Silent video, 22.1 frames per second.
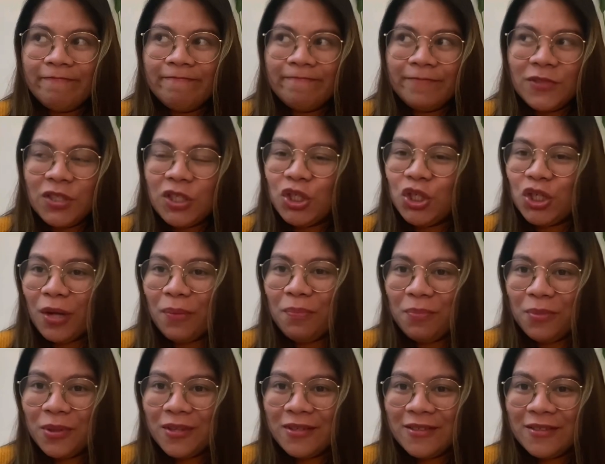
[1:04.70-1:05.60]
Cégep
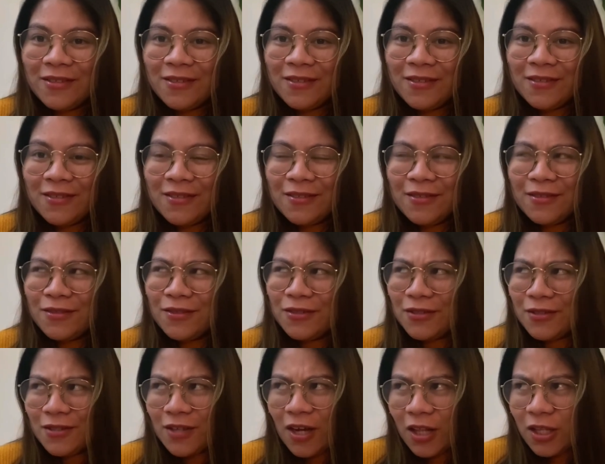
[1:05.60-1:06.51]

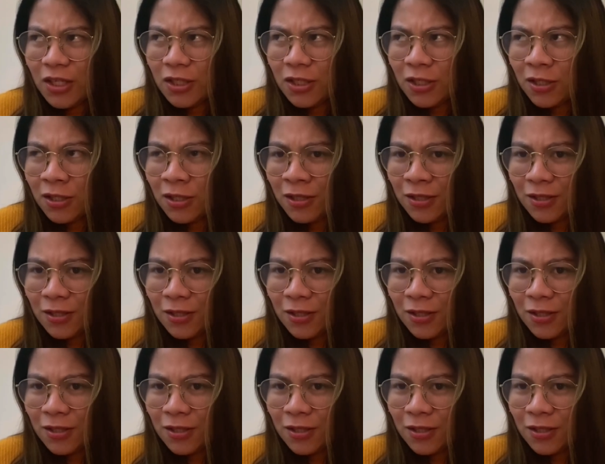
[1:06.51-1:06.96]
College,